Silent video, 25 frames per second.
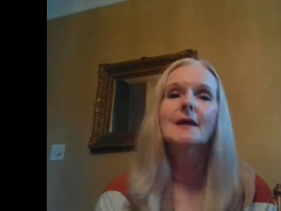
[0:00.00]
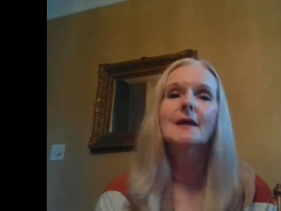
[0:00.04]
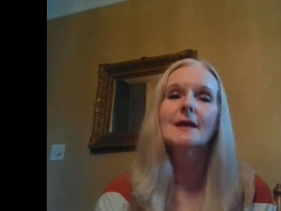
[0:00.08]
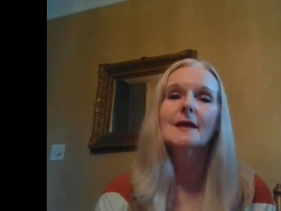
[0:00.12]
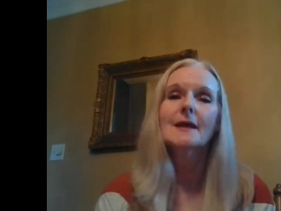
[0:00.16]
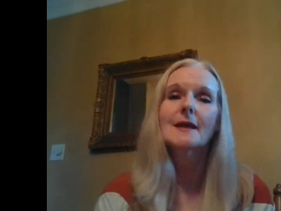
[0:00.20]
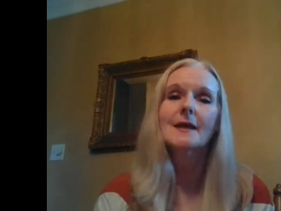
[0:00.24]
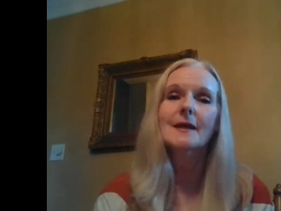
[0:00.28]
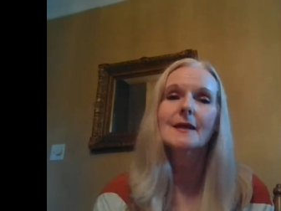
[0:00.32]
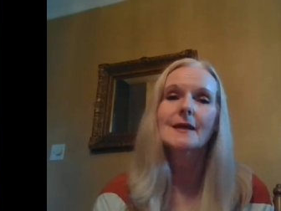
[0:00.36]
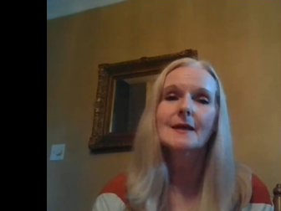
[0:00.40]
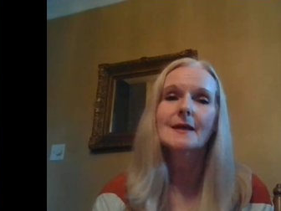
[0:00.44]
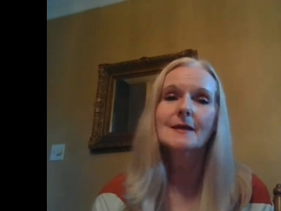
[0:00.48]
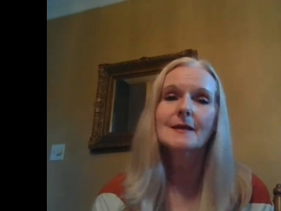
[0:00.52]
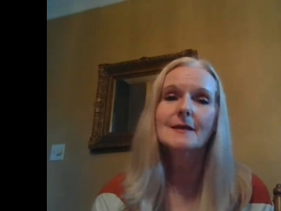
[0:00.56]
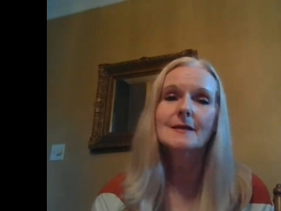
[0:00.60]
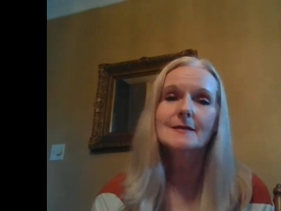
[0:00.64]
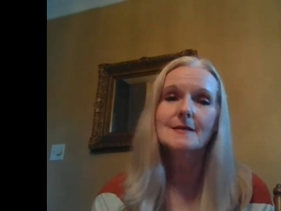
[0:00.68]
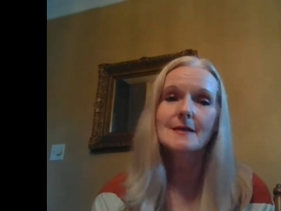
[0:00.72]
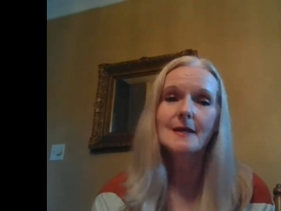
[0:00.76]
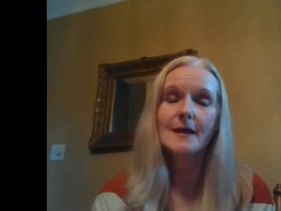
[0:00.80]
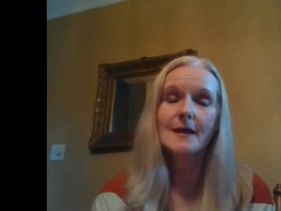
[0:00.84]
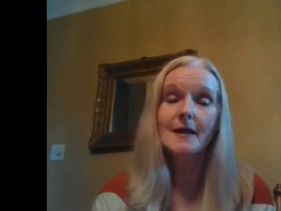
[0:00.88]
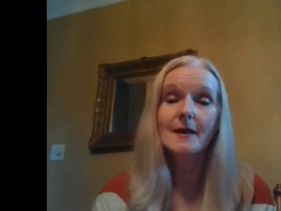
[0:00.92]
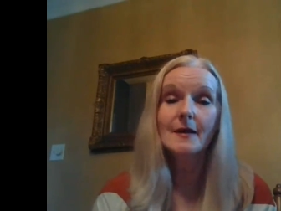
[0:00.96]

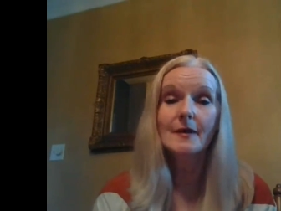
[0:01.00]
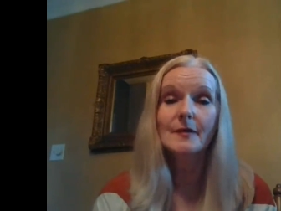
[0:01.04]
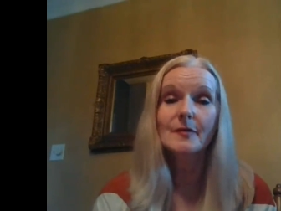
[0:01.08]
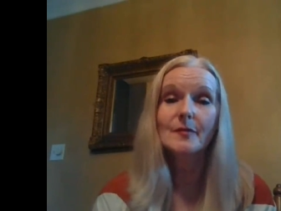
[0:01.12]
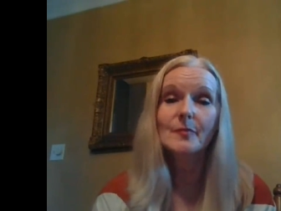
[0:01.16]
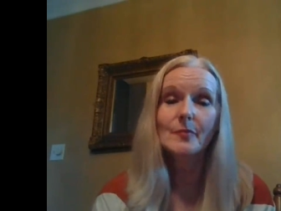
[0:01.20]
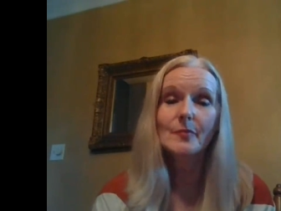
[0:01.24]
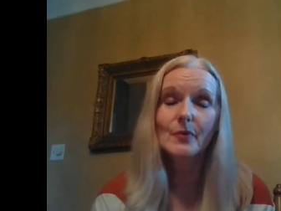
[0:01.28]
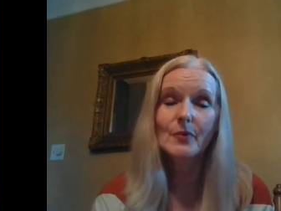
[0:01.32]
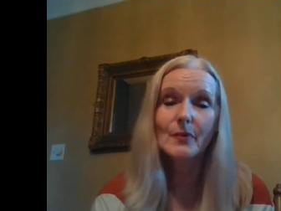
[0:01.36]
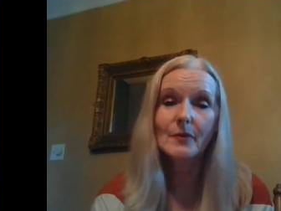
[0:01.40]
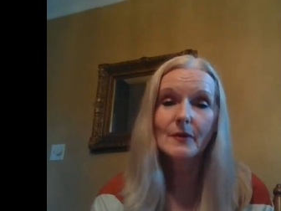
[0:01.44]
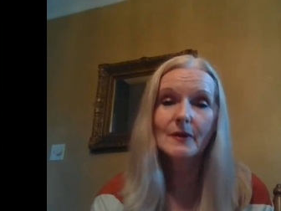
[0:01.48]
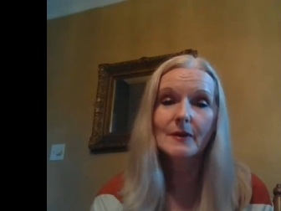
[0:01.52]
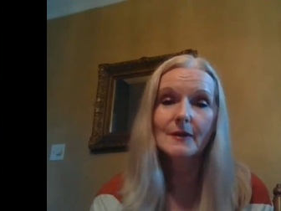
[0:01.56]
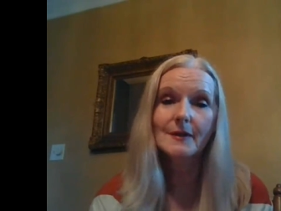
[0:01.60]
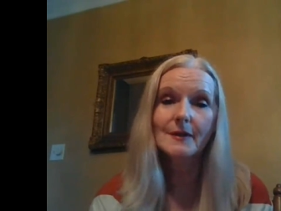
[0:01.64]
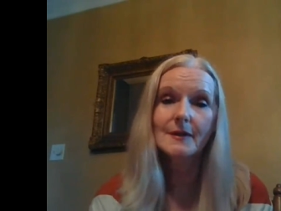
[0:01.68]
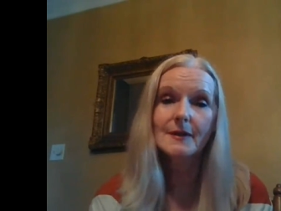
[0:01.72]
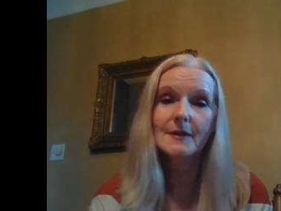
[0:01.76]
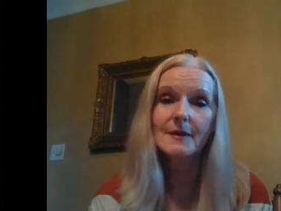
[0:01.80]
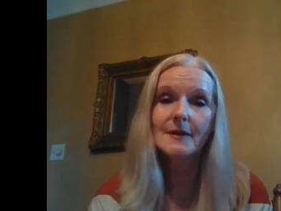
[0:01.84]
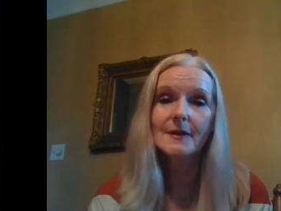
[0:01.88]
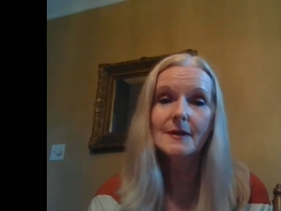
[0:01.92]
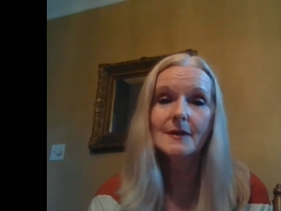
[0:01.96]
and how
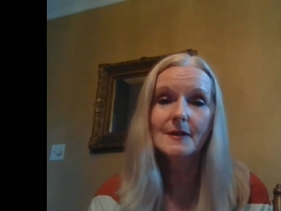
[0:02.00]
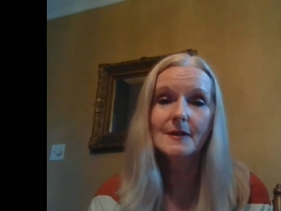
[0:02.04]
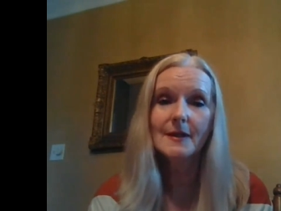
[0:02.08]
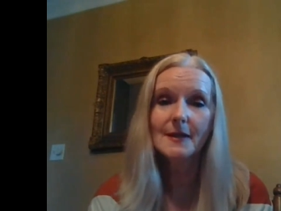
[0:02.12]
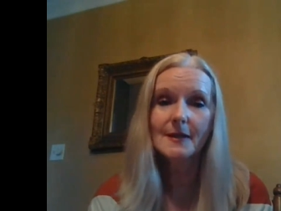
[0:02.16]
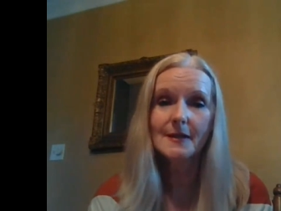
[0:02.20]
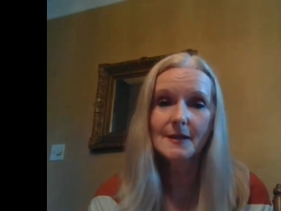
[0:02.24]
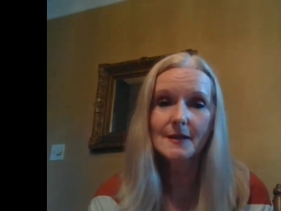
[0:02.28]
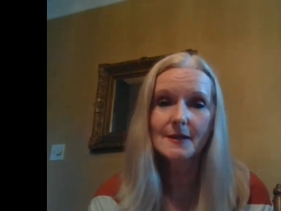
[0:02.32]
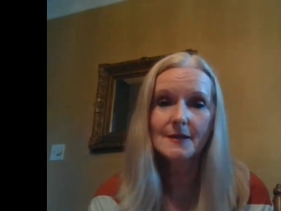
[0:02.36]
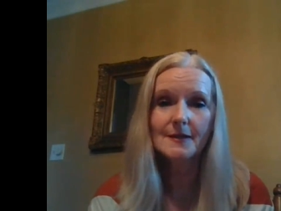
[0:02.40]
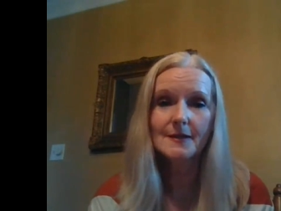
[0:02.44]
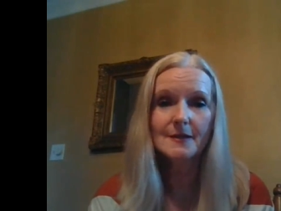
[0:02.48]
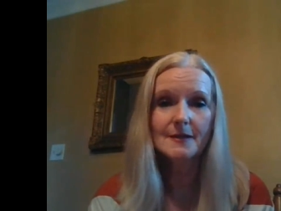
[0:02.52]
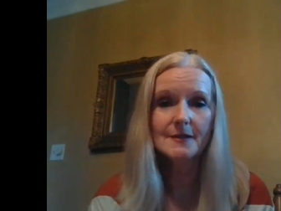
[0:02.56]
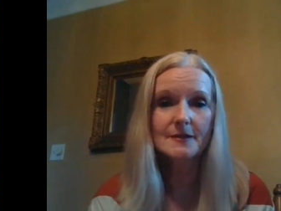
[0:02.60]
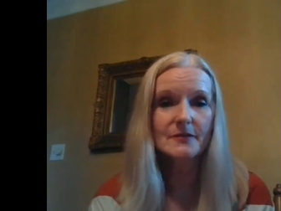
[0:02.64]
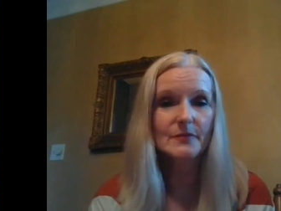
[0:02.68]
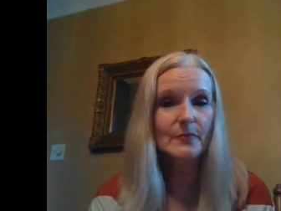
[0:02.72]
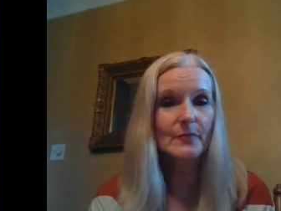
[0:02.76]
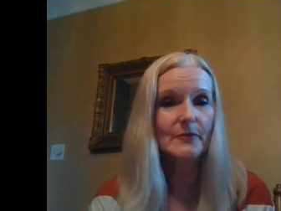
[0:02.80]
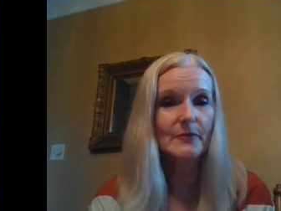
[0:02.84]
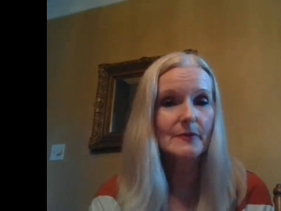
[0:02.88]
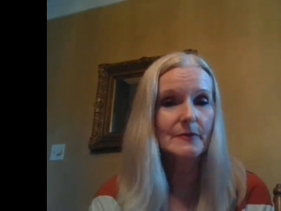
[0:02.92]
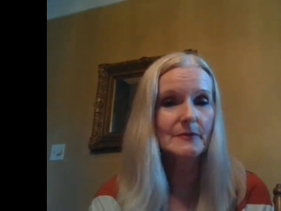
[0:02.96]
important that He
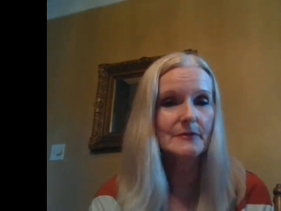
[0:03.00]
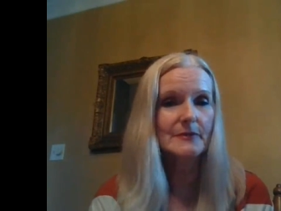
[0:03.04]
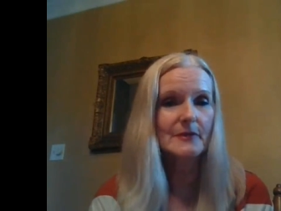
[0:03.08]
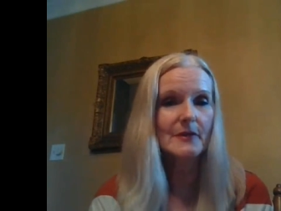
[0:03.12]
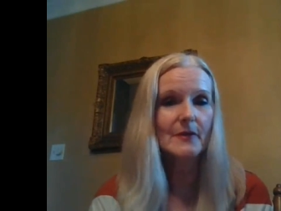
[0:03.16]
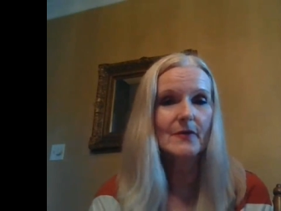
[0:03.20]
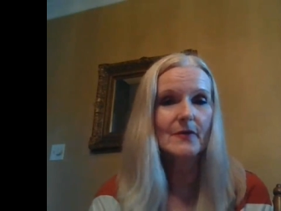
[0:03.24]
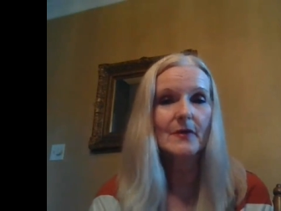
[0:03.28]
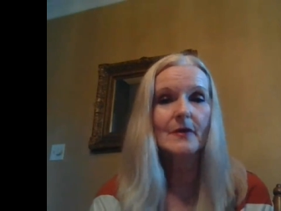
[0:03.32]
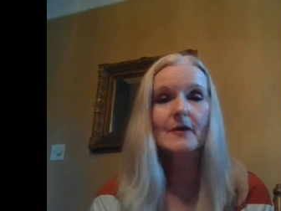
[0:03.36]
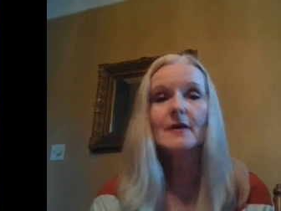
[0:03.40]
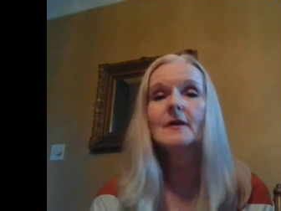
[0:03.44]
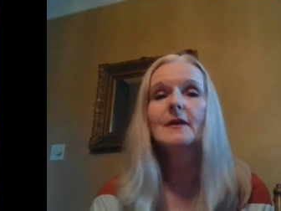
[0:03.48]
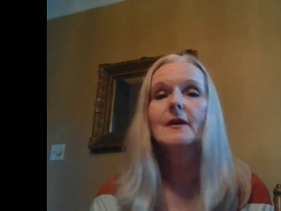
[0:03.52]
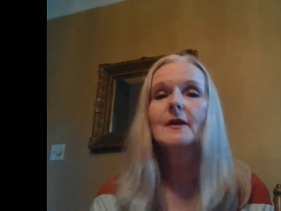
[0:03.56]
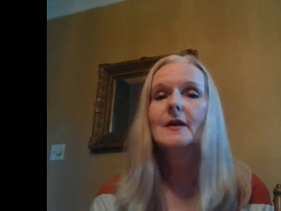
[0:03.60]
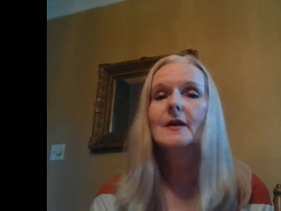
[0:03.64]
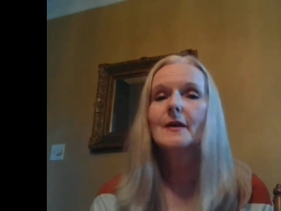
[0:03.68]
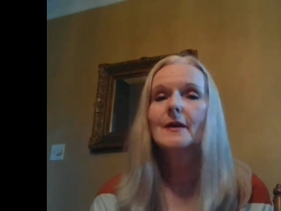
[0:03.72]
thinks birds are.